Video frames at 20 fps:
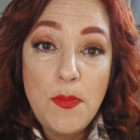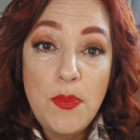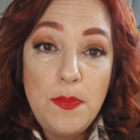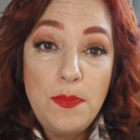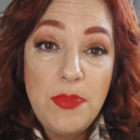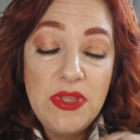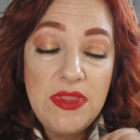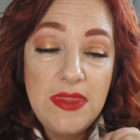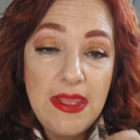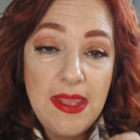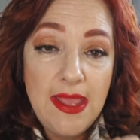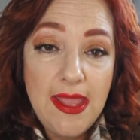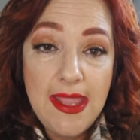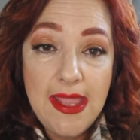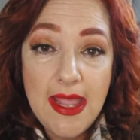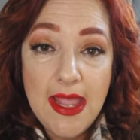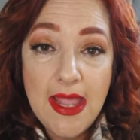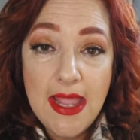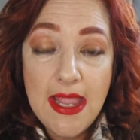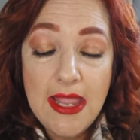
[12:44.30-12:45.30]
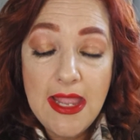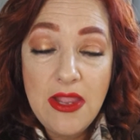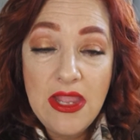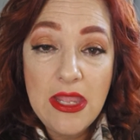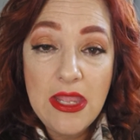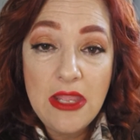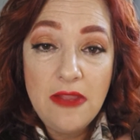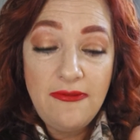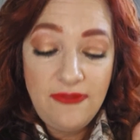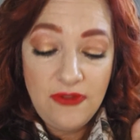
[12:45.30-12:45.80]
But the AI,
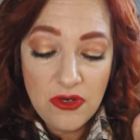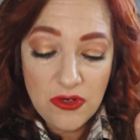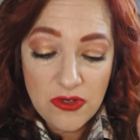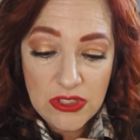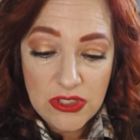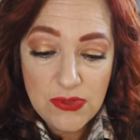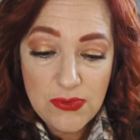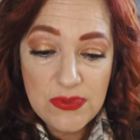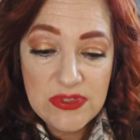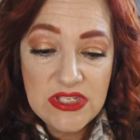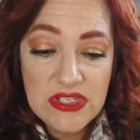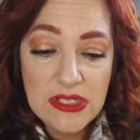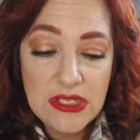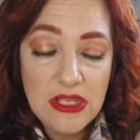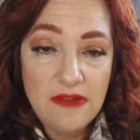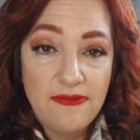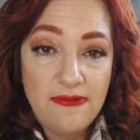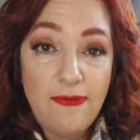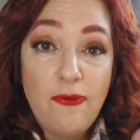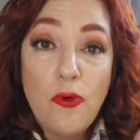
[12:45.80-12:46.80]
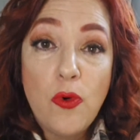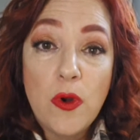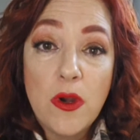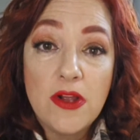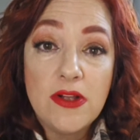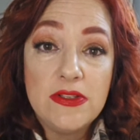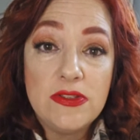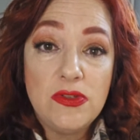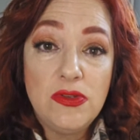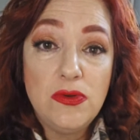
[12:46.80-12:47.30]
if you're using it for
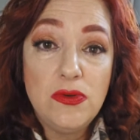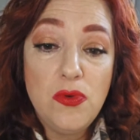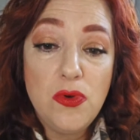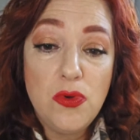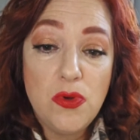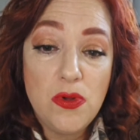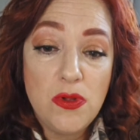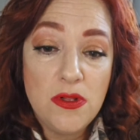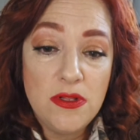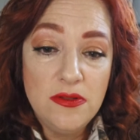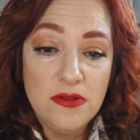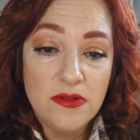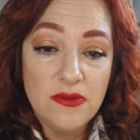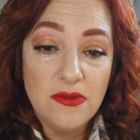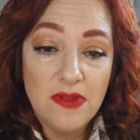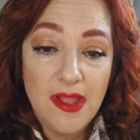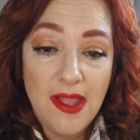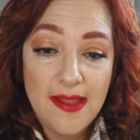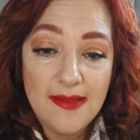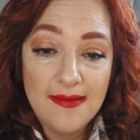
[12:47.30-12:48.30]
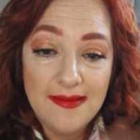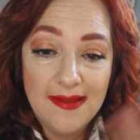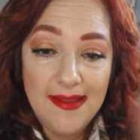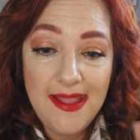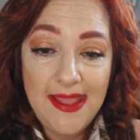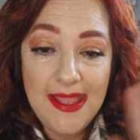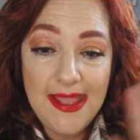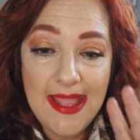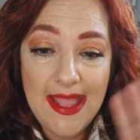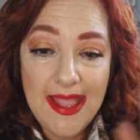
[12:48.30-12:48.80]
a tool,
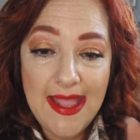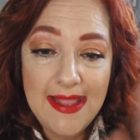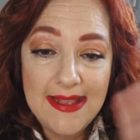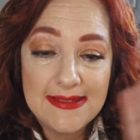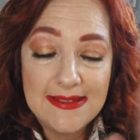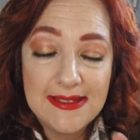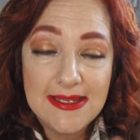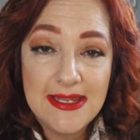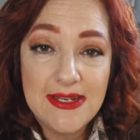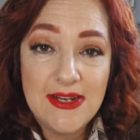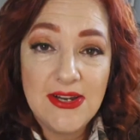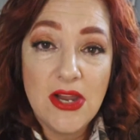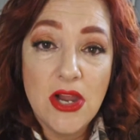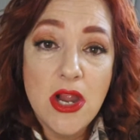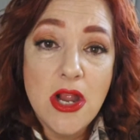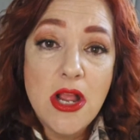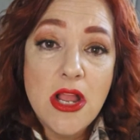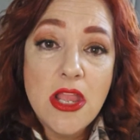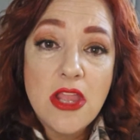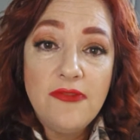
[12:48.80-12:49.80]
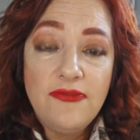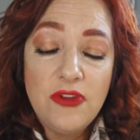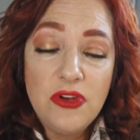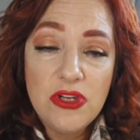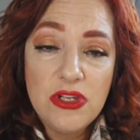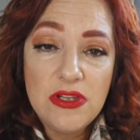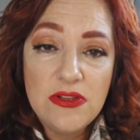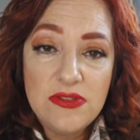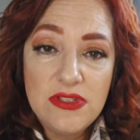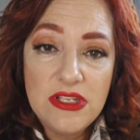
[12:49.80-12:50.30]
hey, hi, Xander. If you're
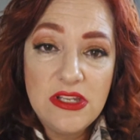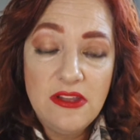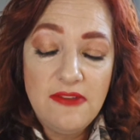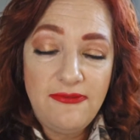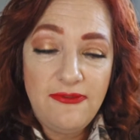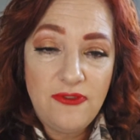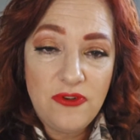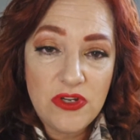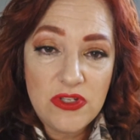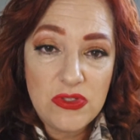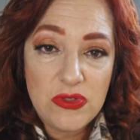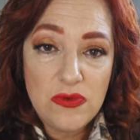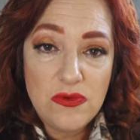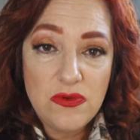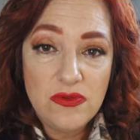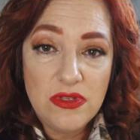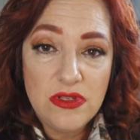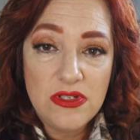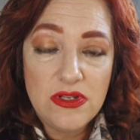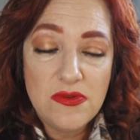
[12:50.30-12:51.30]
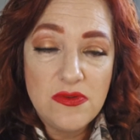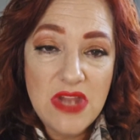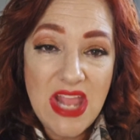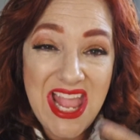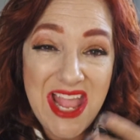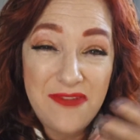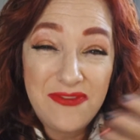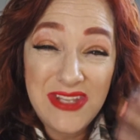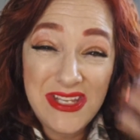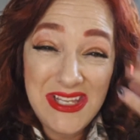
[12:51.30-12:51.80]
using it for a tool, you don't
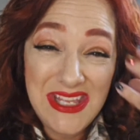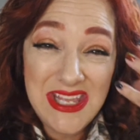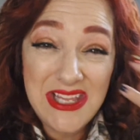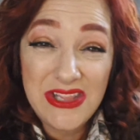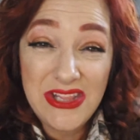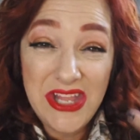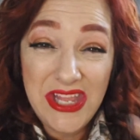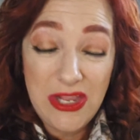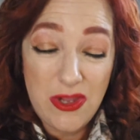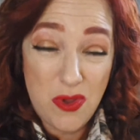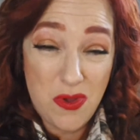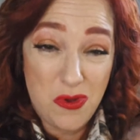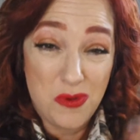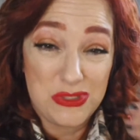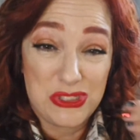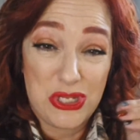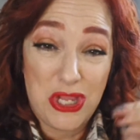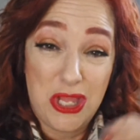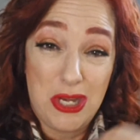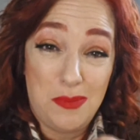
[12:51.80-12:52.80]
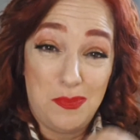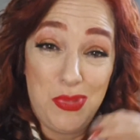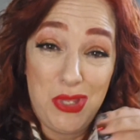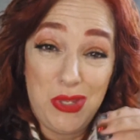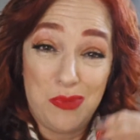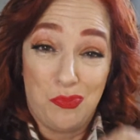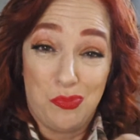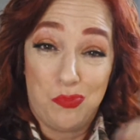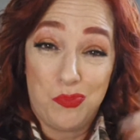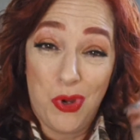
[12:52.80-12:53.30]
have to get like, oh, it's got to be
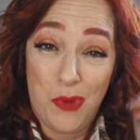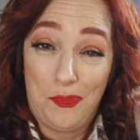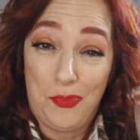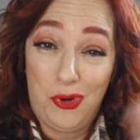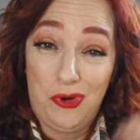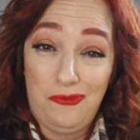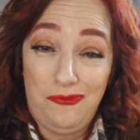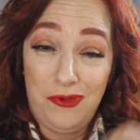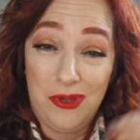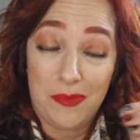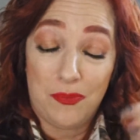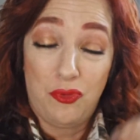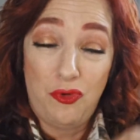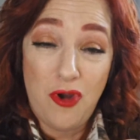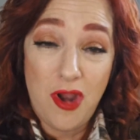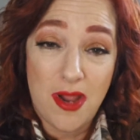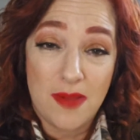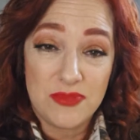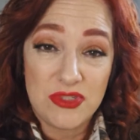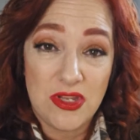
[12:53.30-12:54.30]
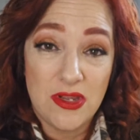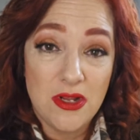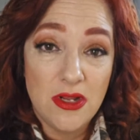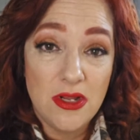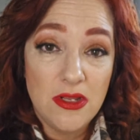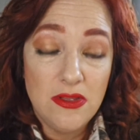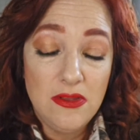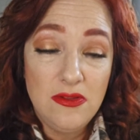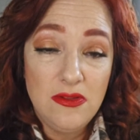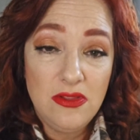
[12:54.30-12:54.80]
a perfect prompt.
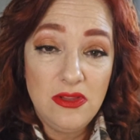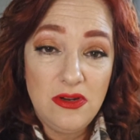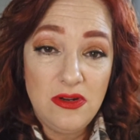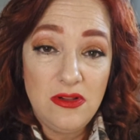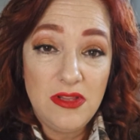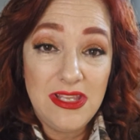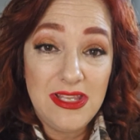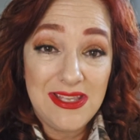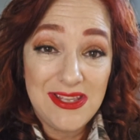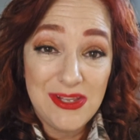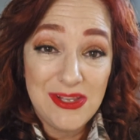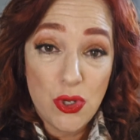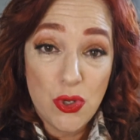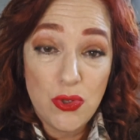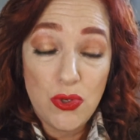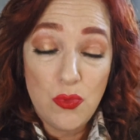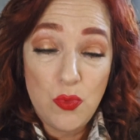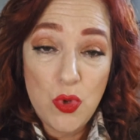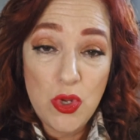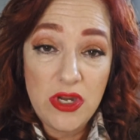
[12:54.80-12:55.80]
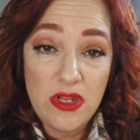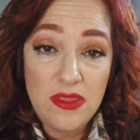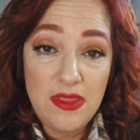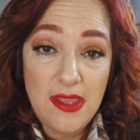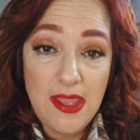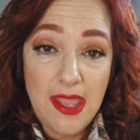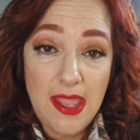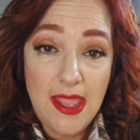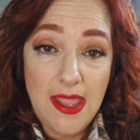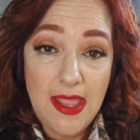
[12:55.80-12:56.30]
You literally can go to one of
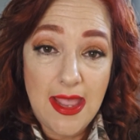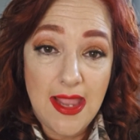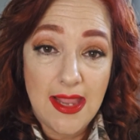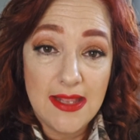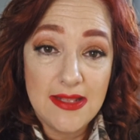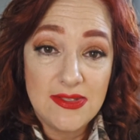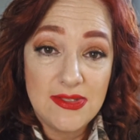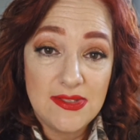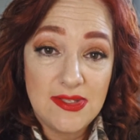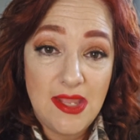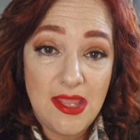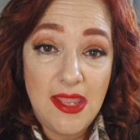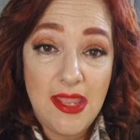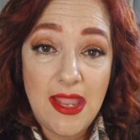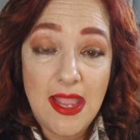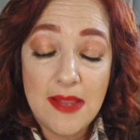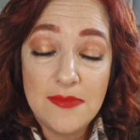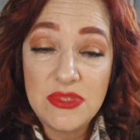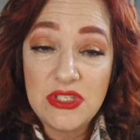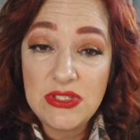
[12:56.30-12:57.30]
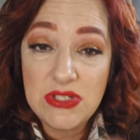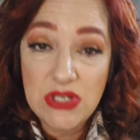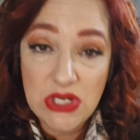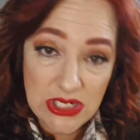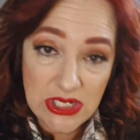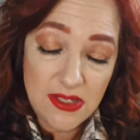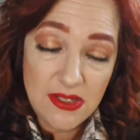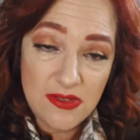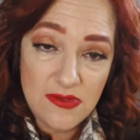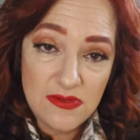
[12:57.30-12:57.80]
the AIs, say, I'm
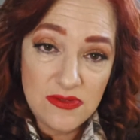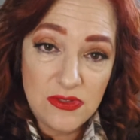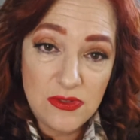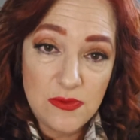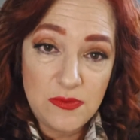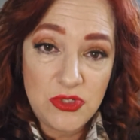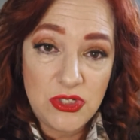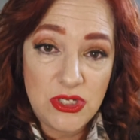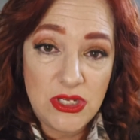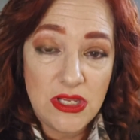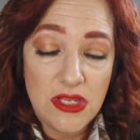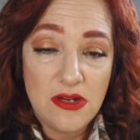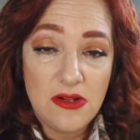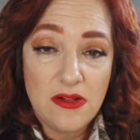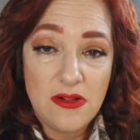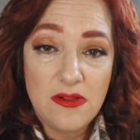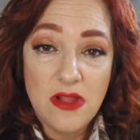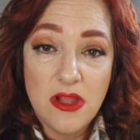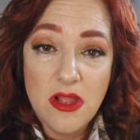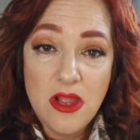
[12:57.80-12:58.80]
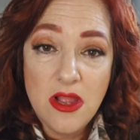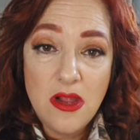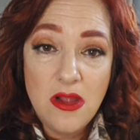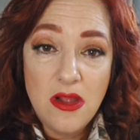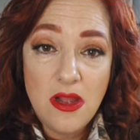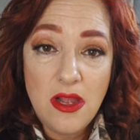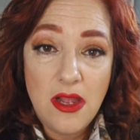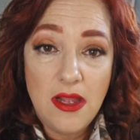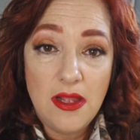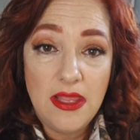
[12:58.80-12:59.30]
starting a YouTube channel,
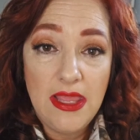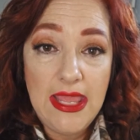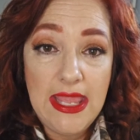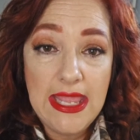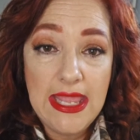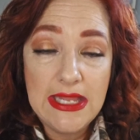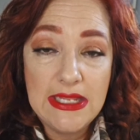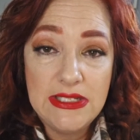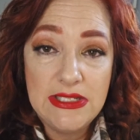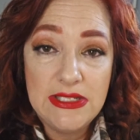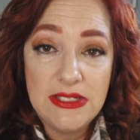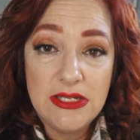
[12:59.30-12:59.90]
and